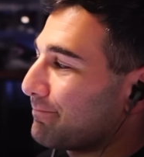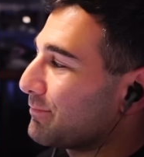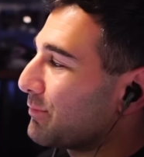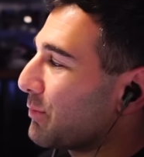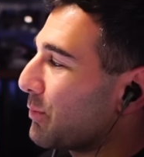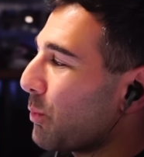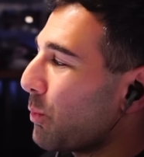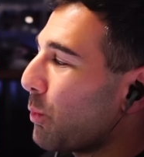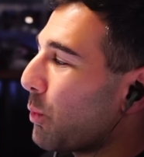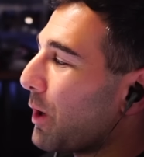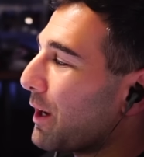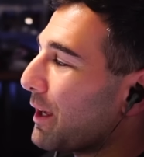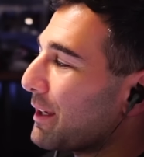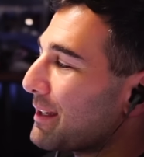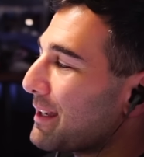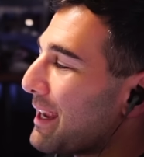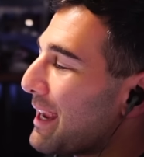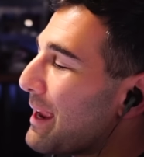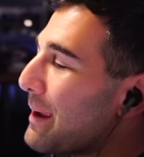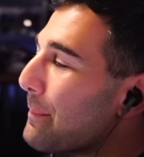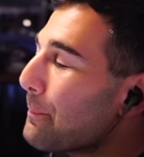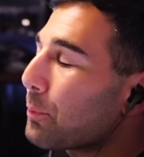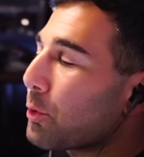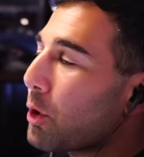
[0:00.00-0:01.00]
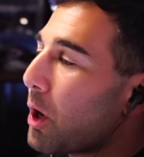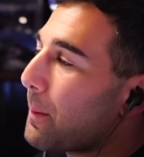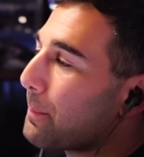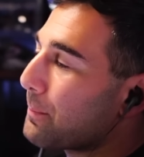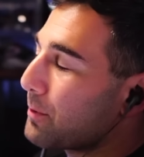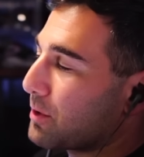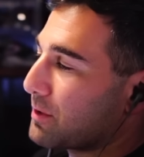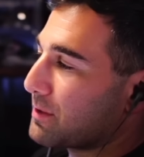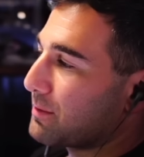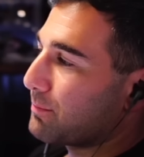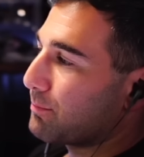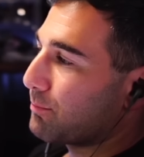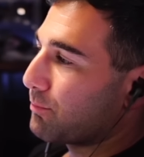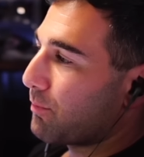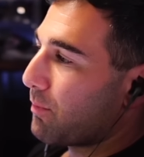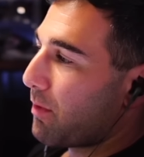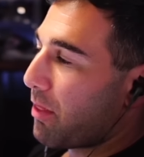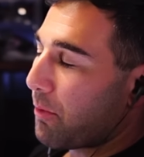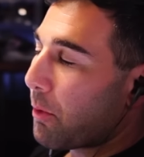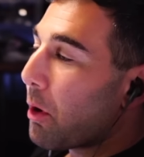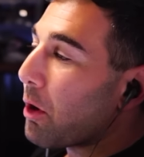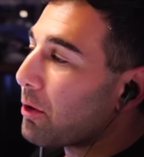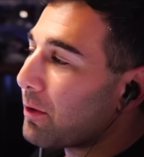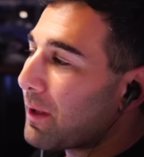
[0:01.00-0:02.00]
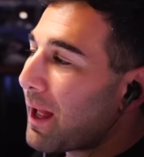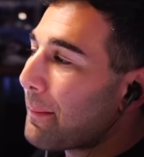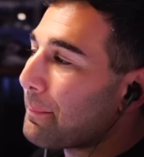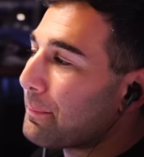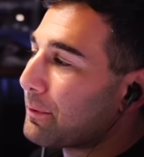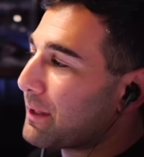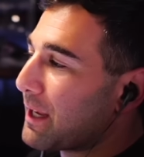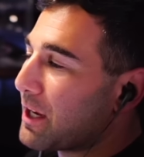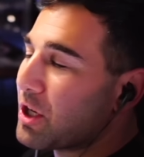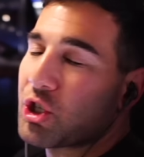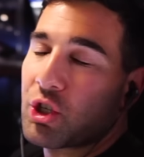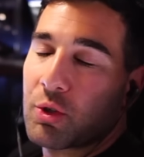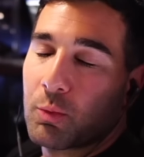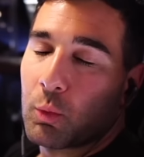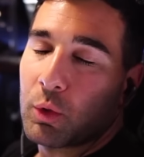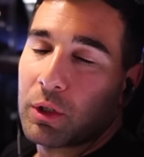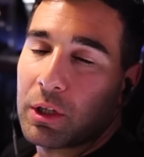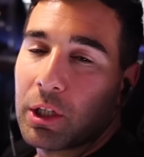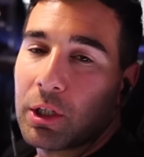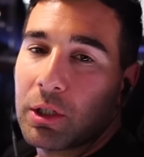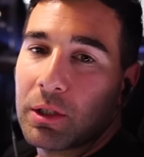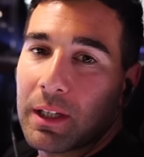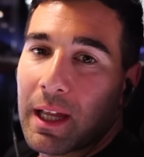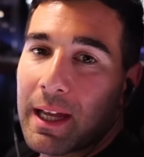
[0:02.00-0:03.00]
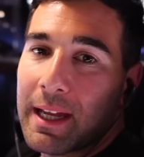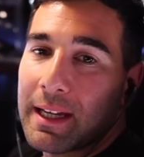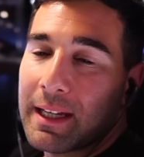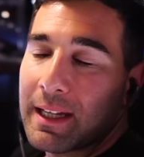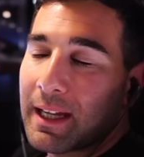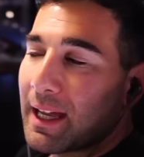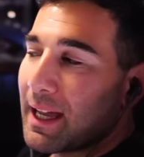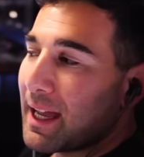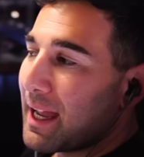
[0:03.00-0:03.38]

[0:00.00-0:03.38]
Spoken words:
what improper throttle application would look like